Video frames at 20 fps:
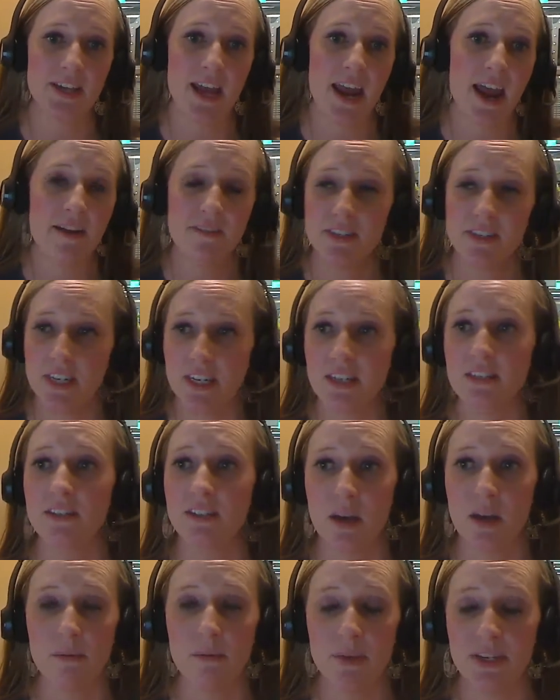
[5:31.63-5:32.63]
I have seen
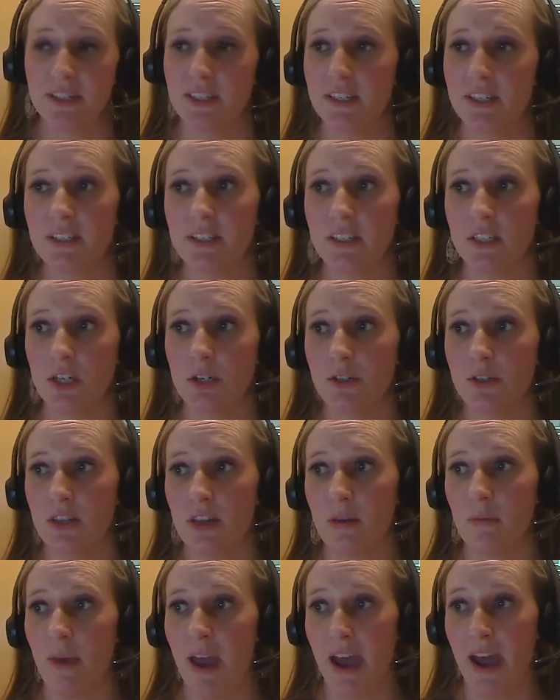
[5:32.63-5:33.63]
some businesses use
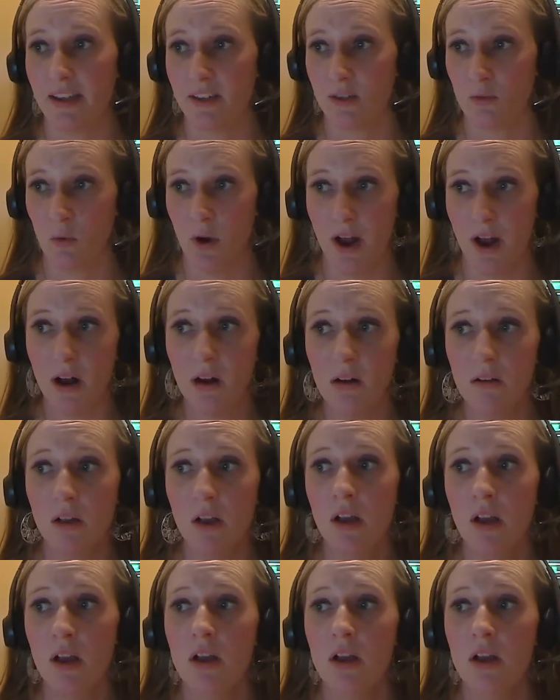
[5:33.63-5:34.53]
them as well.